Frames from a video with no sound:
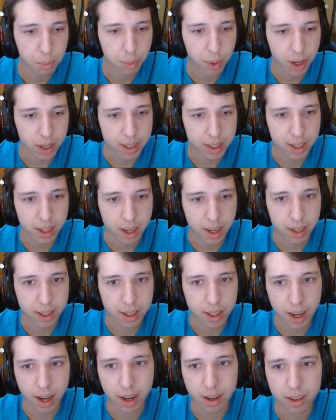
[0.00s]

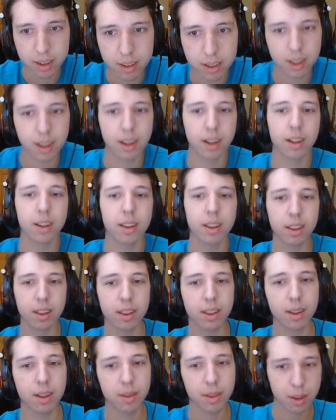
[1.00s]
Yeah,
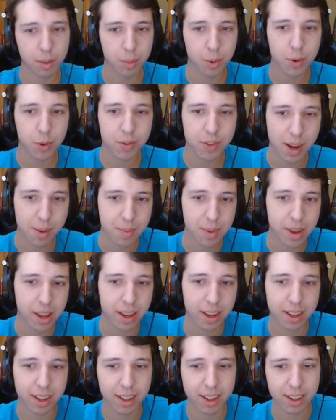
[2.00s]
the moves I
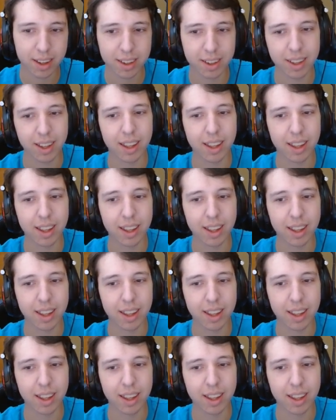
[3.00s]
make